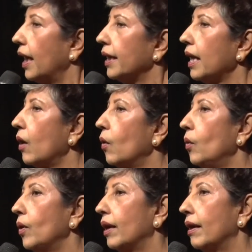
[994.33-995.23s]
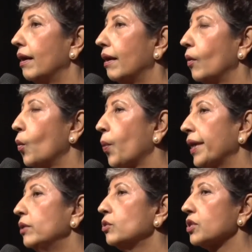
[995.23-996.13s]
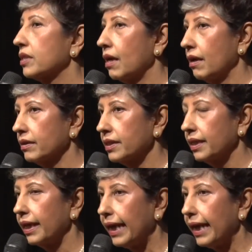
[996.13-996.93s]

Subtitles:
Now, when you start